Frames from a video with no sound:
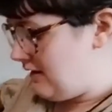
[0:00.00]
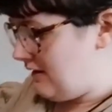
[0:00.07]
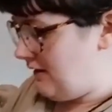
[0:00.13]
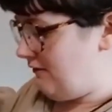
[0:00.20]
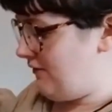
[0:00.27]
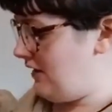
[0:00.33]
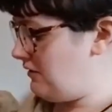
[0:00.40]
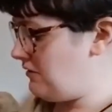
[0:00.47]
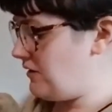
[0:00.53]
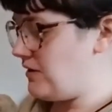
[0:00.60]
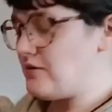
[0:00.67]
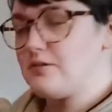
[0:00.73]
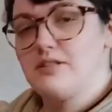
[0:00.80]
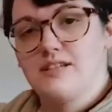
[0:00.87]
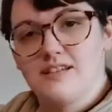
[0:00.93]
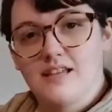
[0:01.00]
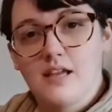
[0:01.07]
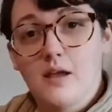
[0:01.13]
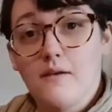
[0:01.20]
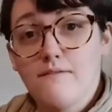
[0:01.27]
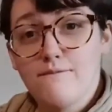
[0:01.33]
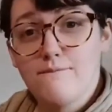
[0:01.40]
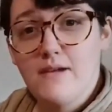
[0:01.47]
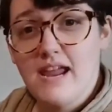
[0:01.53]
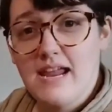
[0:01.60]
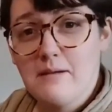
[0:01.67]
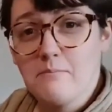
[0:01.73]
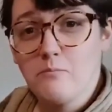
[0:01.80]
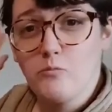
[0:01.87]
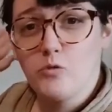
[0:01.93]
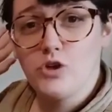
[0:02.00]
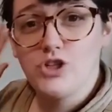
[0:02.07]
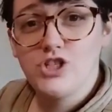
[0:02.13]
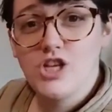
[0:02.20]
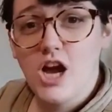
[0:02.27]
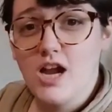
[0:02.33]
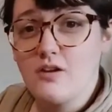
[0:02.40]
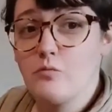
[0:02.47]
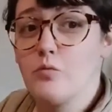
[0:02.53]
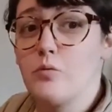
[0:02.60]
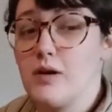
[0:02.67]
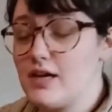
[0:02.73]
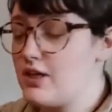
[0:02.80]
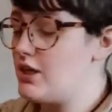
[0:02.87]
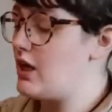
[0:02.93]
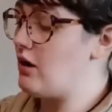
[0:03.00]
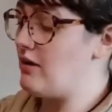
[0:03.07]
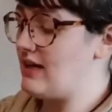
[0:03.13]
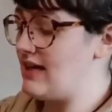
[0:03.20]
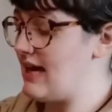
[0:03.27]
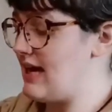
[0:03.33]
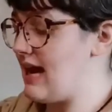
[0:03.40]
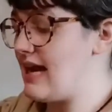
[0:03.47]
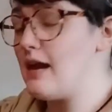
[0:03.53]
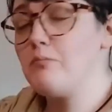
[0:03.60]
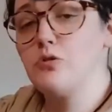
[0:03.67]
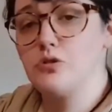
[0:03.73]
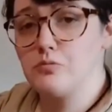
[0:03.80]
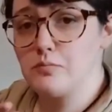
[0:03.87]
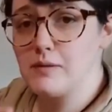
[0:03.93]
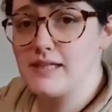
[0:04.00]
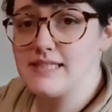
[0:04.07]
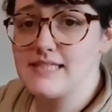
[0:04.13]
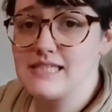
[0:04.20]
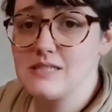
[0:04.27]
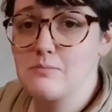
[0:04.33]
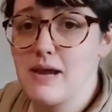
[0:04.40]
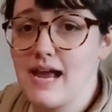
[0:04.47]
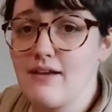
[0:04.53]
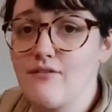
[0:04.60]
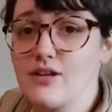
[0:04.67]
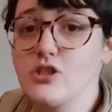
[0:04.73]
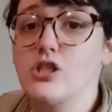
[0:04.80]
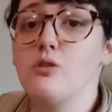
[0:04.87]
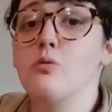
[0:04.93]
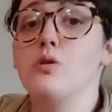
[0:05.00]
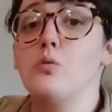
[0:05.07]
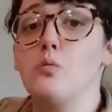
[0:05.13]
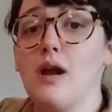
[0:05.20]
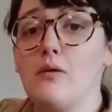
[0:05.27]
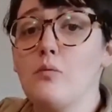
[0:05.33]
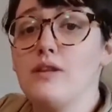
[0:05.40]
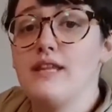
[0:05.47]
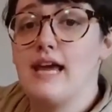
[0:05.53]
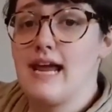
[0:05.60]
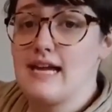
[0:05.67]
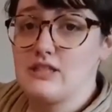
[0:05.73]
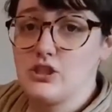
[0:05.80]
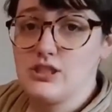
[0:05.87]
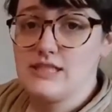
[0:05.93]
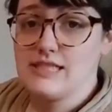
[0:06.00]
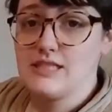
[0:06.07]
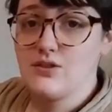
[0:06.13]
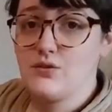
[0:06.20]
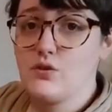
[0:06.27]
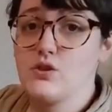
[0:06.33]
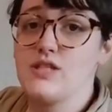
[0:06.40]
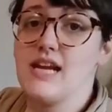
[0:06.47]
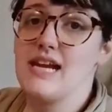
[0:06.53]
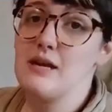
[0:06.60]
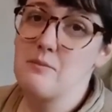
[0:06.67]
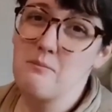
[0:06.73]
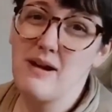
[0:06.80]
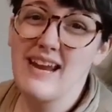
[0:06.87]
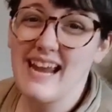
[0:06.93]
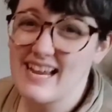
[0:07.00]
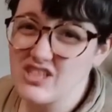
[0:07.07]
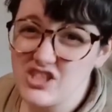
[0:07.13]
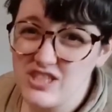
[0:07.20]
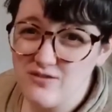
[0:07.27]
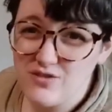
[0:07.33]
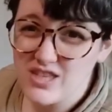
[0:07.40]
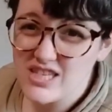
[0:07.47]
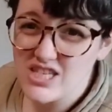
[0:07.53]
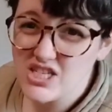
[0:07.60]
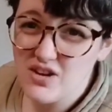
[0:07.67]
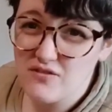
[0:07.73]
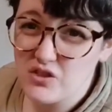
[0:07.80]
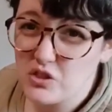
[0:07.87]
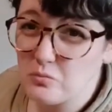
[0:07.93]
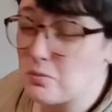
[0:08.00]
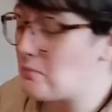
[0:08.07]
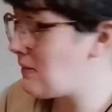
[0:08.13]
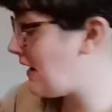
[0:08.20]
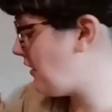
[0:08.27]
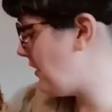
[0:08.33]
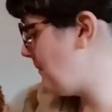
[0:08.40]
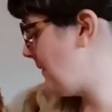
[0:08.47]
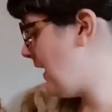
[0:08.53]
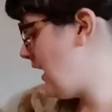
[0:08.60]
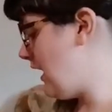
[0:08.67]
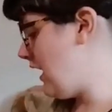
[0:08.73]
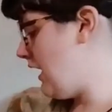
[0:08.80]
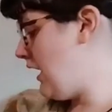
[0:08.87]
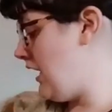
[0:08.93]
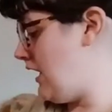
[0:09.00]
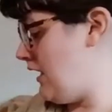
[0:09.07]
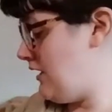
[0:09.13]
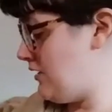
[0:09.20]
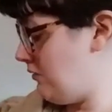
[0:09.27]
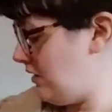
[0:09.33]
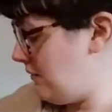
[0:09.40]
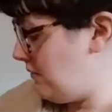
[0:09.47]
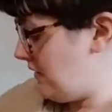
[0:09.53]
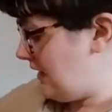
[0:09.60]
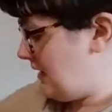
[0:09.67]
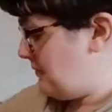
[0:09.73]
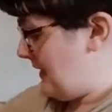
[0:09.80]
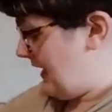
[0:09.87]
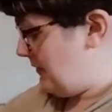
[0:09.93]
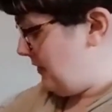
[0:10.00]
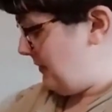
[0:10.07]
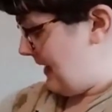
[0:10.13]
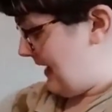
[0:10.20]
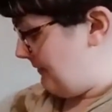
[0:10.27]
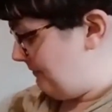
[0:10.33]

Velcros, bam, we're done. We're ready to go. And again, I am going to replace this bag eventually with a red one that actually says first aid and might actually fit this stuff a little bit better. So we're going to put this back in my bag.